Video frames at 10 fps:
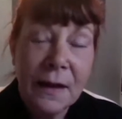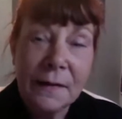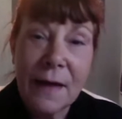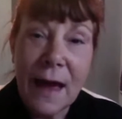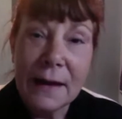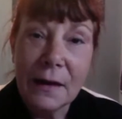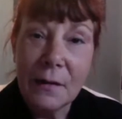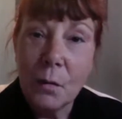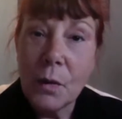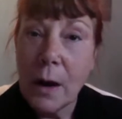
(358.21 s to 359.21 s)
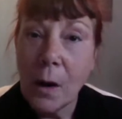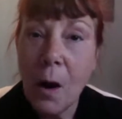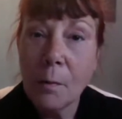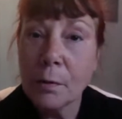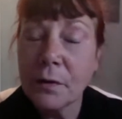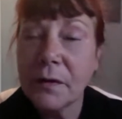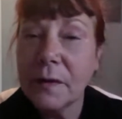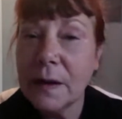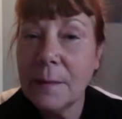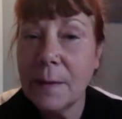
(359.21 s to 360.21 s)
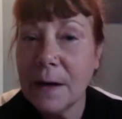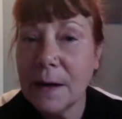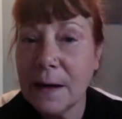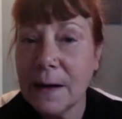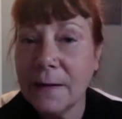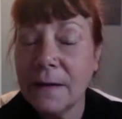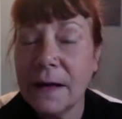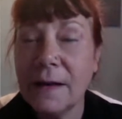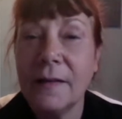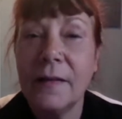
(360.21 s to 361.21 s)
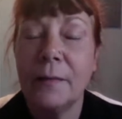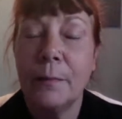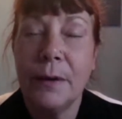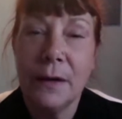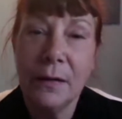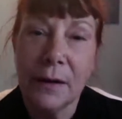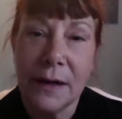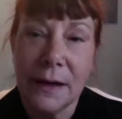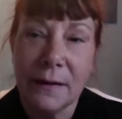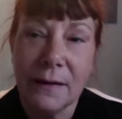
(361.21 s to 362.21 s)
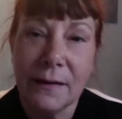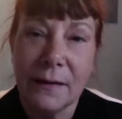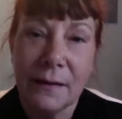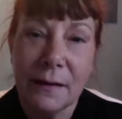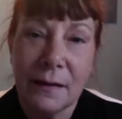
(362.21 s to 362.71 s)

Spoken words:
that we are all perceiving his experience